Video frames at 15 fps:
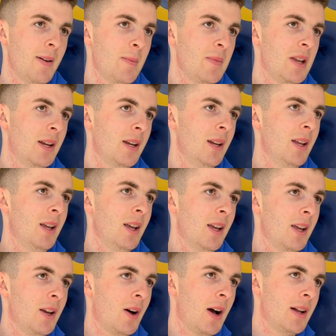I mean,
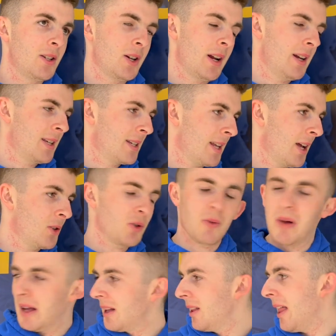you know, I tried to schedule
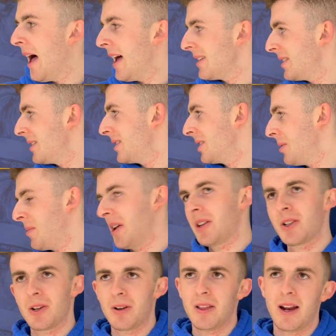my classes to make
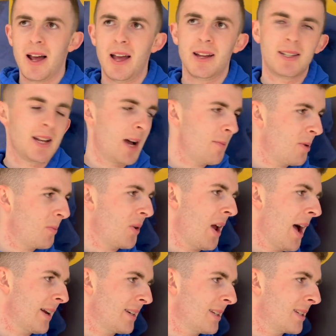sure that I had time to
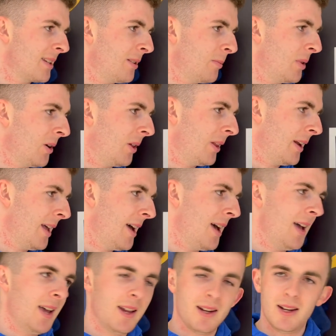practice in the middle of the
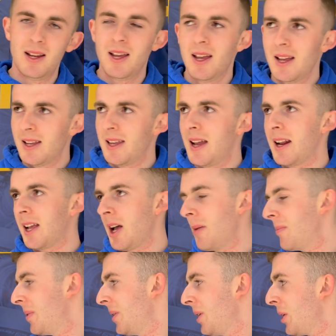day and getting
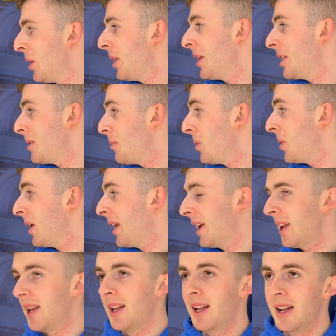up early in the
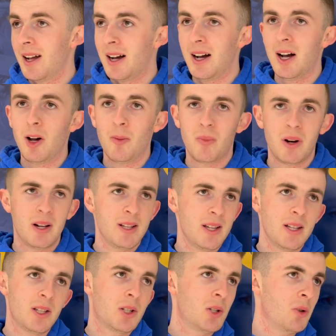morning. Um, but it,
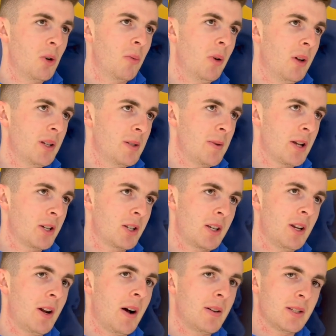it's doable, especially,
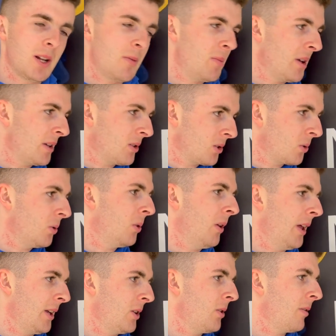you know, I was at a big school
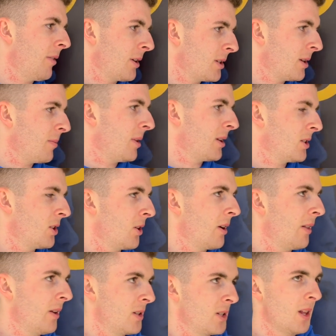like University of Minnesota.
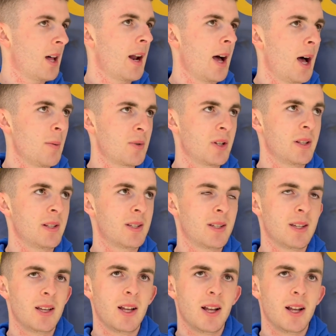There's a lot of options.